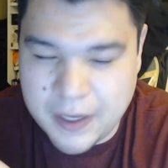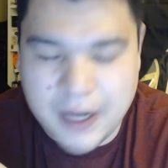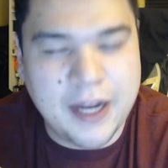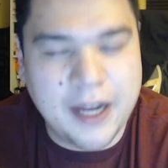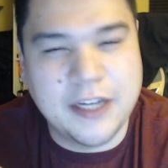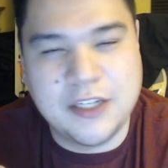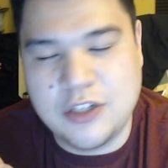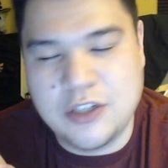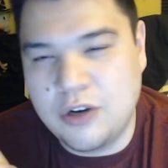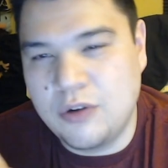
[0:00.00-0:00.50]

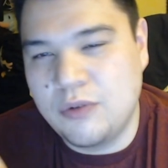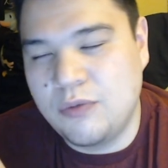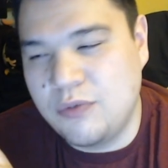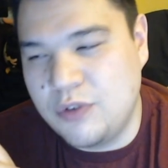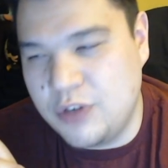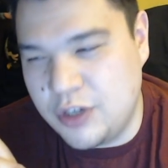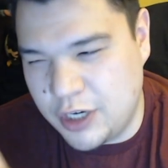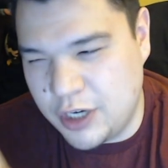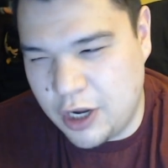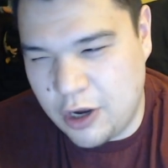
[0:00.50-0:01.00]
I don't
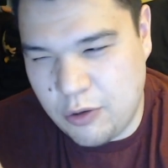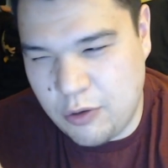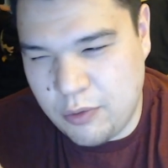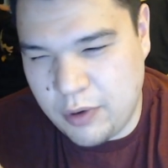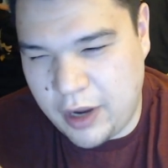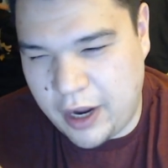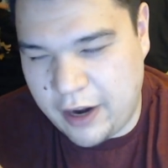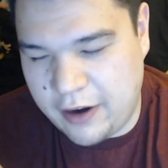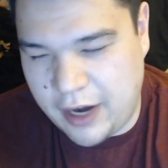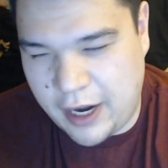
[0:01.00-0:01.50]
know.
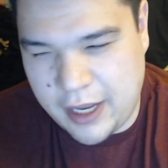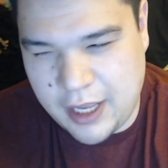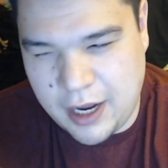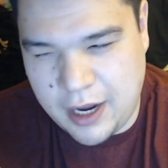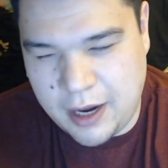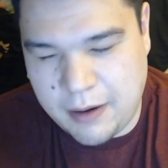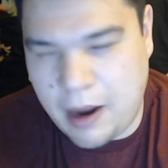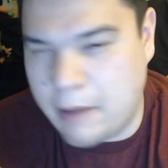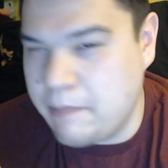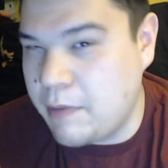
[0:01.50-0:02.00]

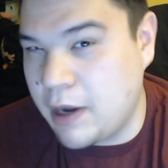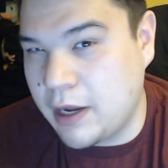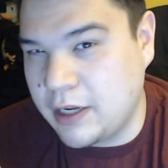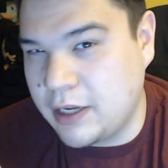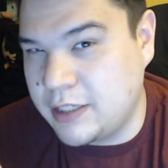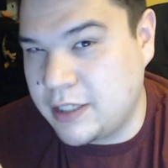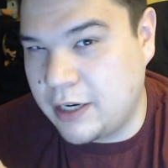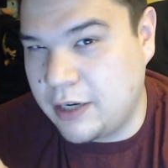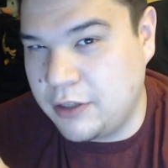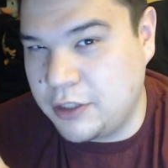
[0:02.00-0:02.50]
I'm not
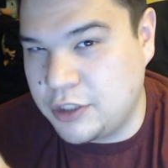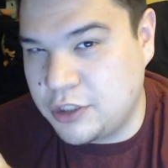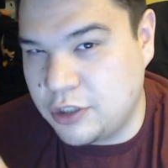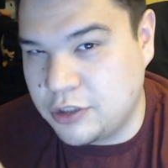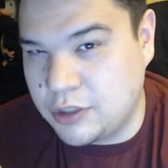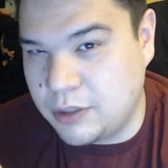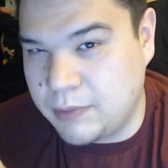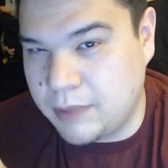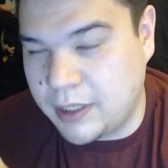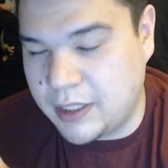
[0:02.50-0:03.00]
entirely sure,
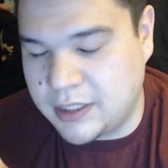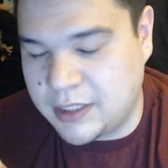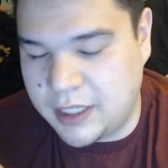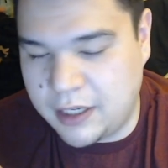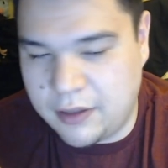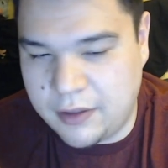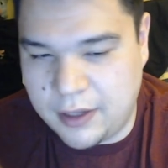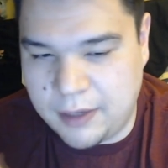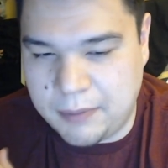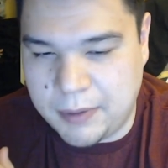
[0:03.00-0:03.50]
so I'm not going to say
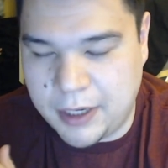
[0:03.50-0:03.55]
anything.